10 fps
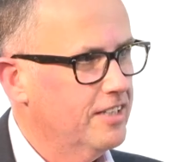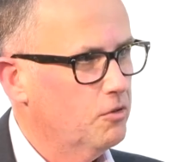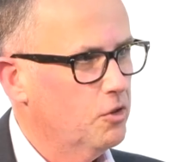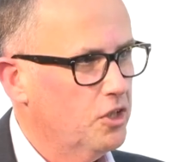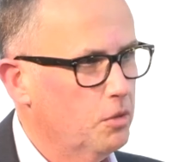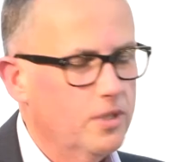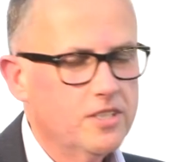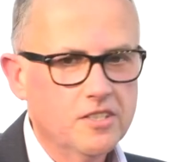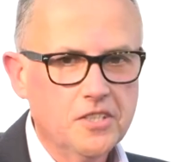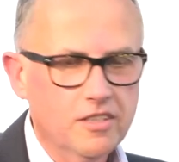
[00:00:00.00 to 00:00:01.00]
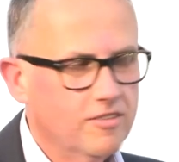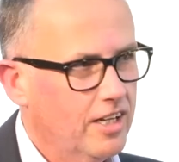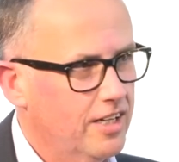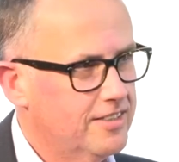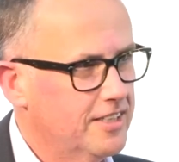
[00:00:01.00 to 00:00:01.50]
in running the business over
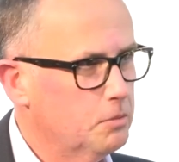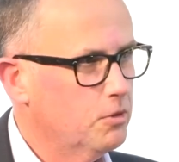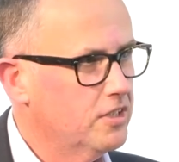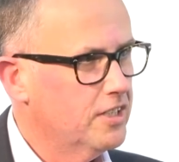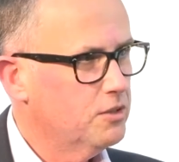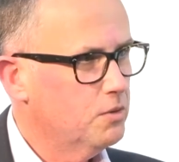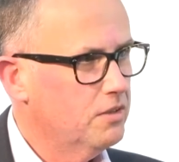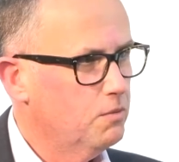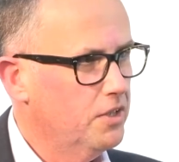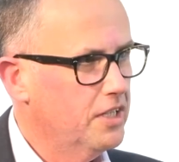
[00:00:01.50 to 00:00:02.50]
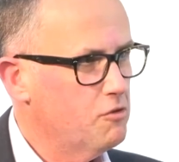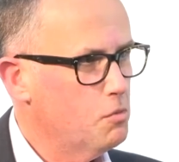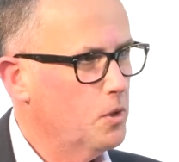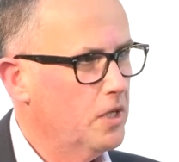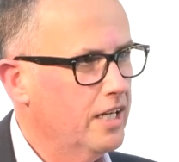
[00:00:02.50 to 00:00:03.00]
the last 6 months, as with
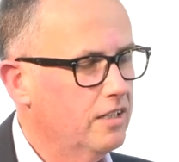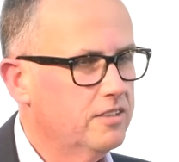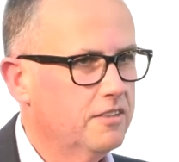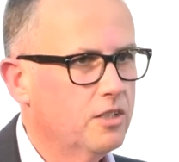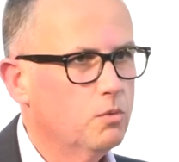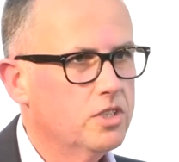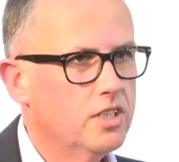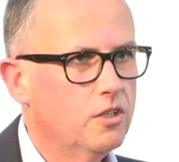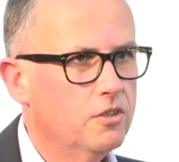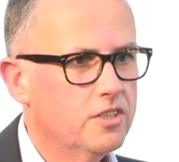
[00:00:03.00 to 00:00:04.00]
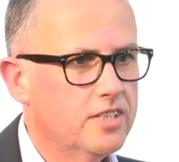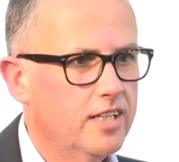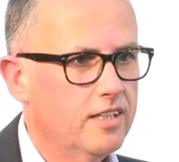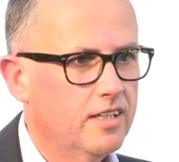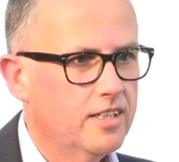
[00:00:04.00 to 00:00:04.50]
everybody else. I think we're still
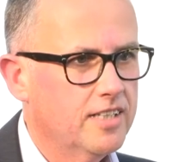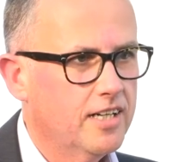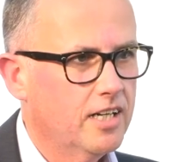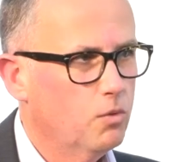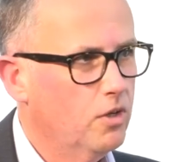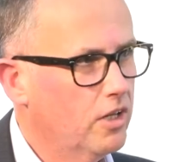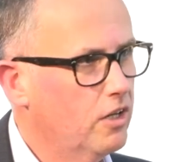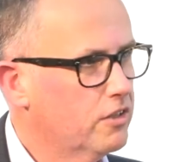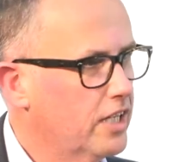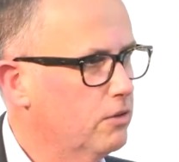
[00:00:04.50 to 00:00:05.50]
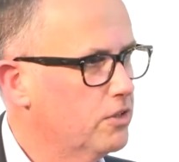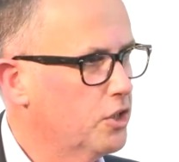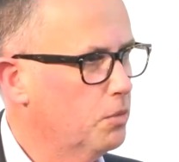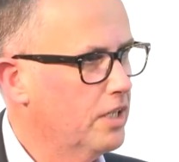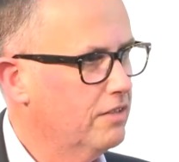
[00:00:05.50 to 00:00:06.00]
understanding exactly what the lockdown's
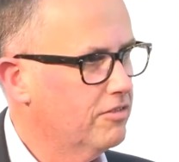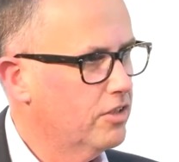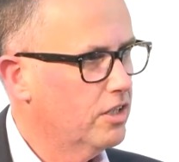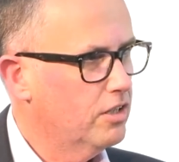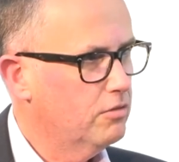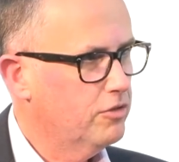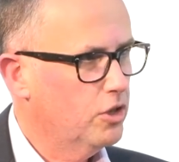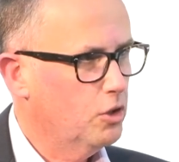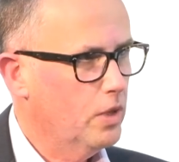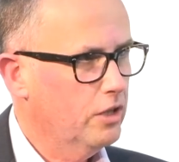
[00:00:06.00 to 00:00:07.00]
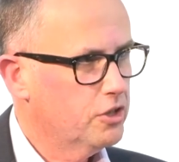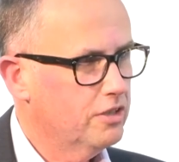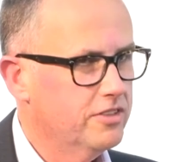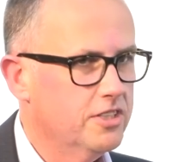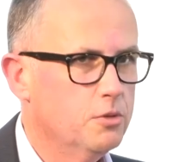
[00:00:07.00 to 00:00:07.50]
going to mean for our Welsh
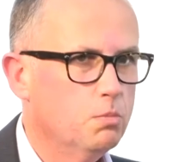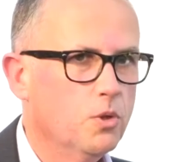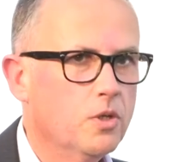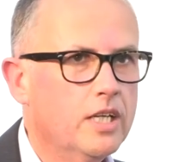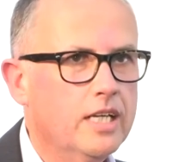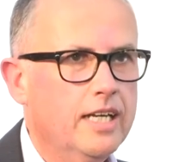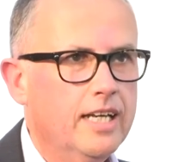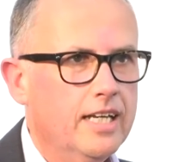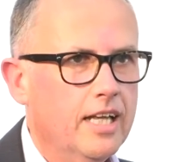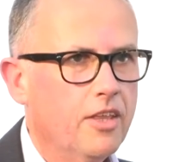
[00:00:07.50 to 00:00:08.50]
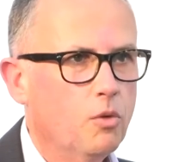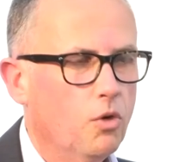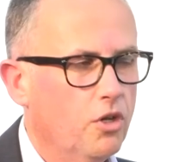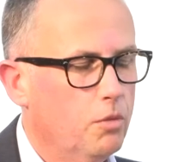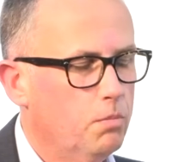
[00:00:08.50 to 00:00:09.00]
offices, but I think
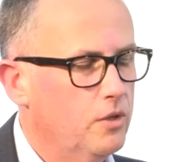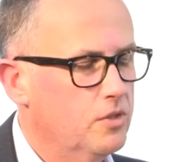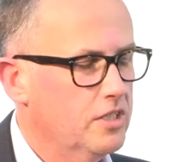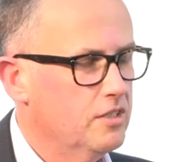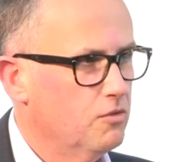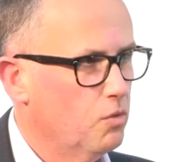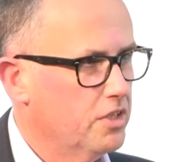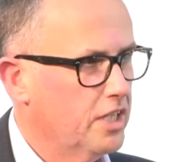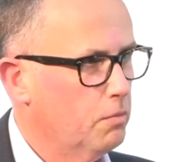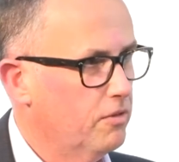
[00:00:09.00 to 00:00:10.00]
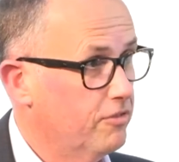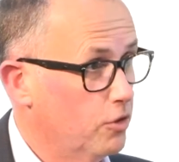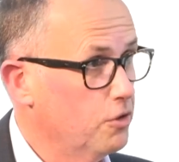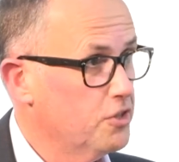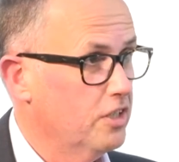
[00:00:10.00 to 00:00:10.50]
one of the beauties of what's happened
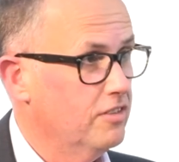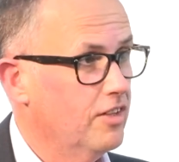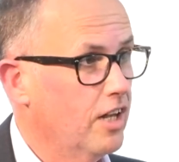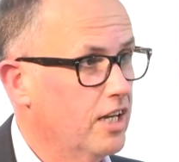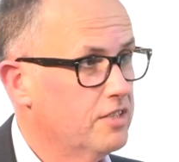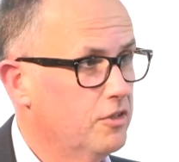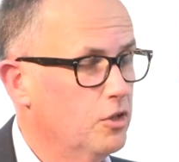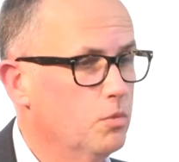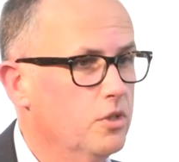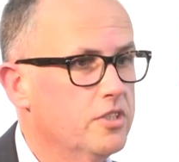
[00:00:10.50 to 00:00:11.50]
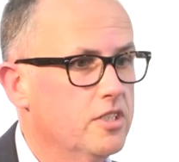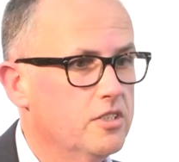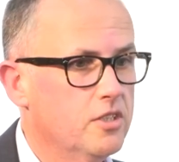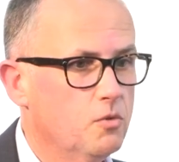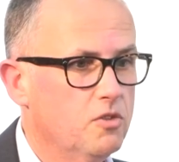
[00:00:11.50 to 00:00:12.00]
for us over the last few months
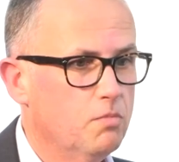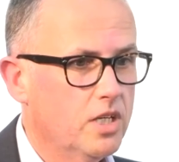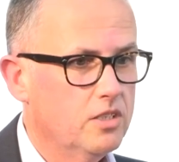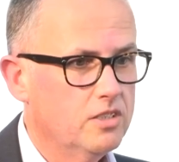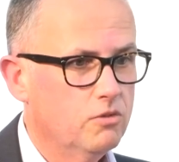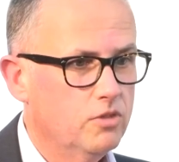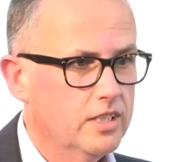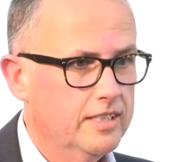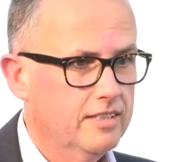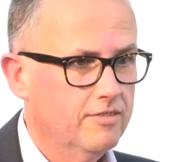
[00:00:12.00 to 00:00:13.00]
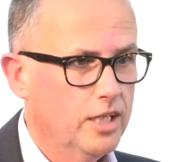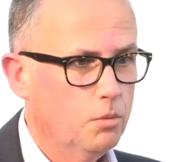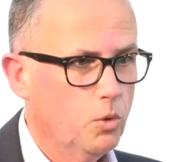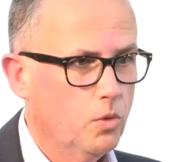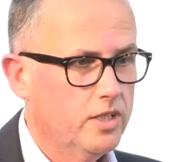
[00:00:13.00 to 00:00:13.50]
is that we've managed to really
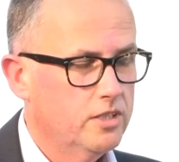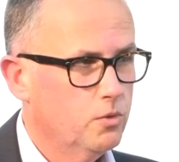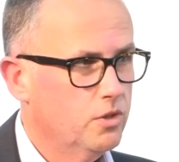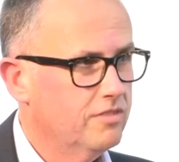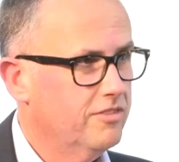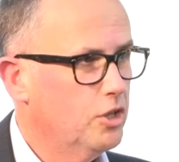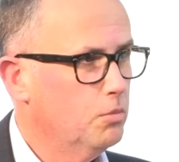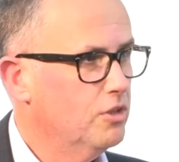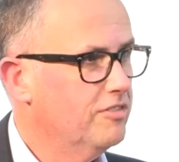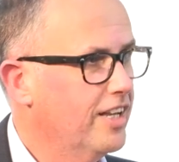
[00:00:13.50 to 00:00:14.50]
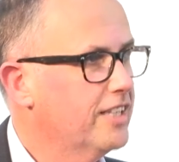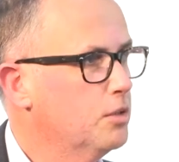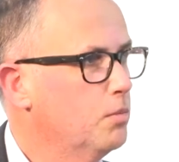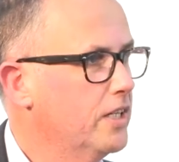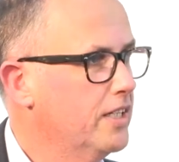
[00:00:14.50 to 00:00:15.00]
develop a way to work far more
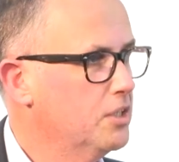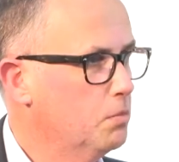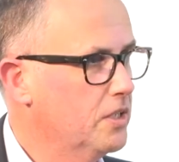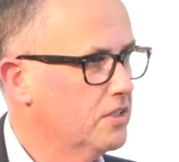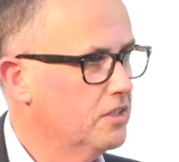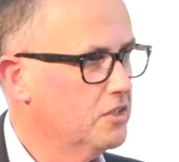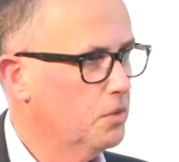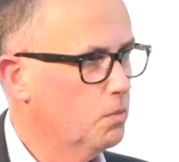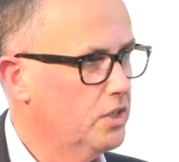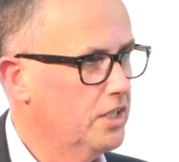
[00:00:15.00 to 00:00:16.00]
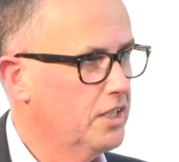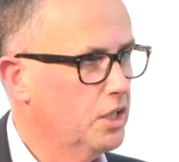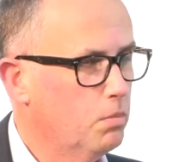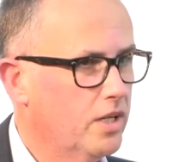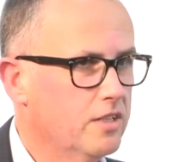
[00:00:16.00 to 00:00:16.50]
flexibly as a business than we did in
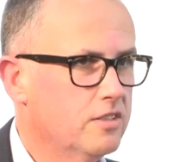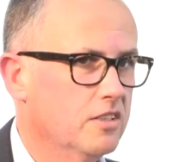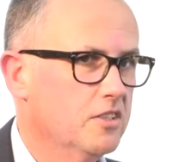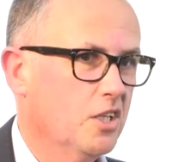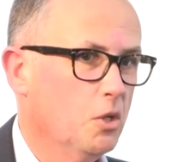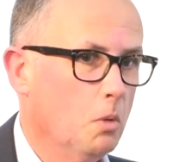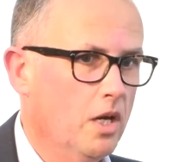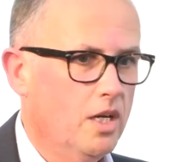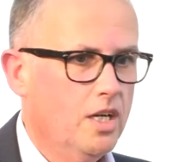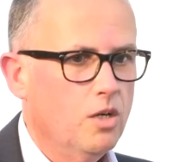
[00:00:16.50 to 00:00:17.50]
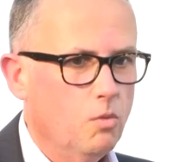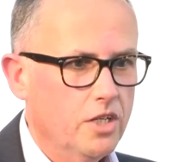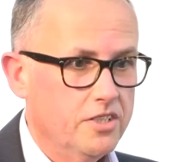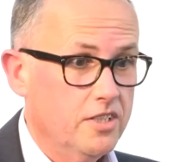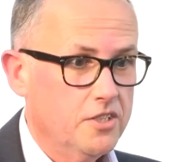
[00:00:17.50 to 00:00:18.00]
the past. And so
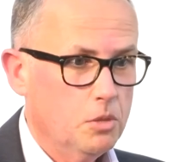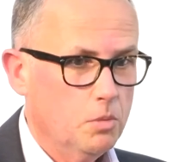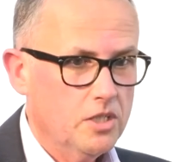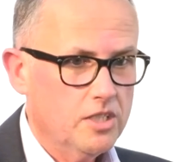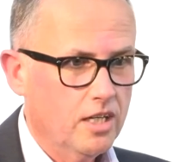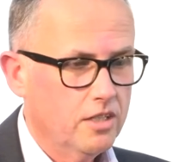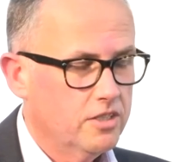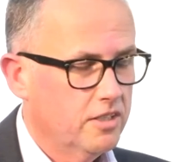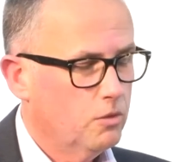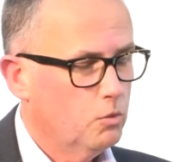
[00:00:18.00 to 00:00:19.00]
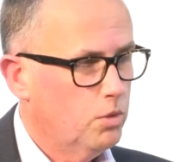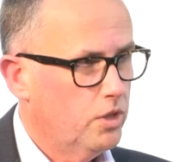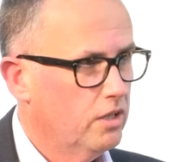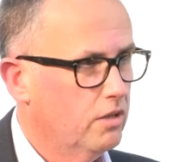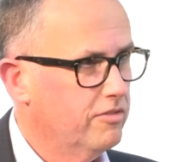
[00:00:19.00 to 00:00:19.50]
whilst it is going to be a challenge, I think we're
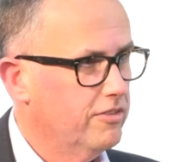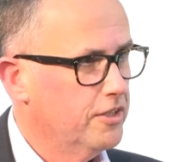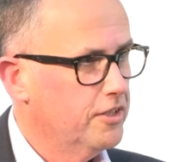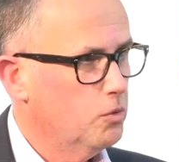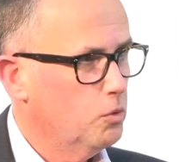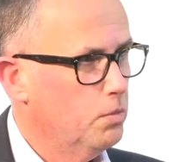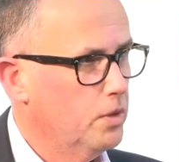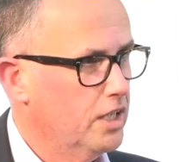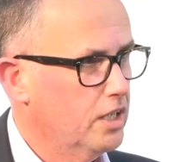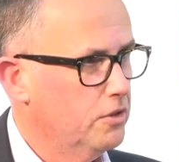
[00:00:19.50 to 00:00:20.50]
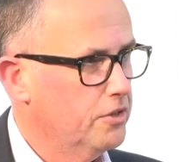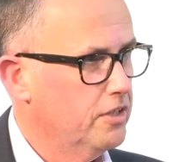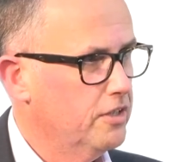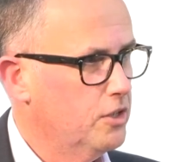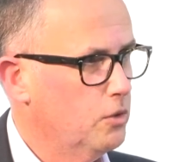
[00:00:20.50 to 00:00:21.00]
pretty confident that we'll be able
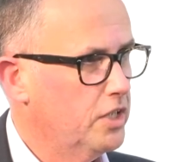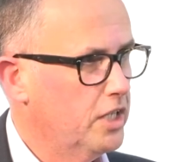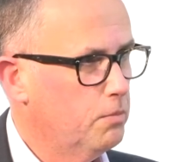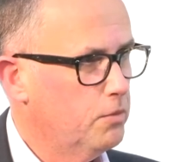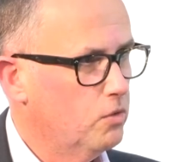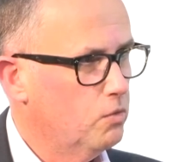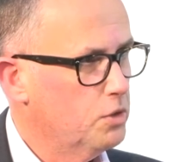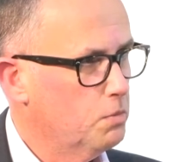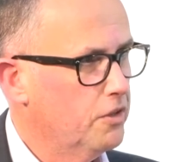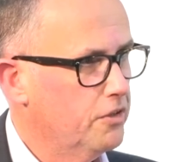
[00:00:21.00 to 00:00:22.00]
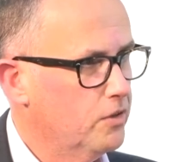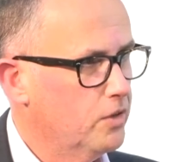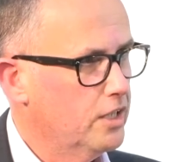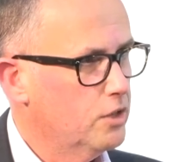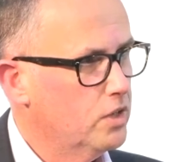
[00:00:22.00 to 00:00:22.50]
to adapt and respond to
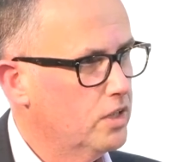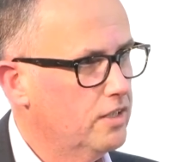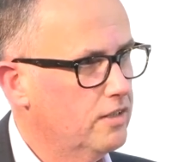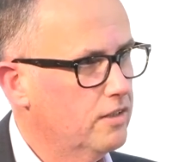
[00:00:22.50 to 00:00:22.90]
it as we need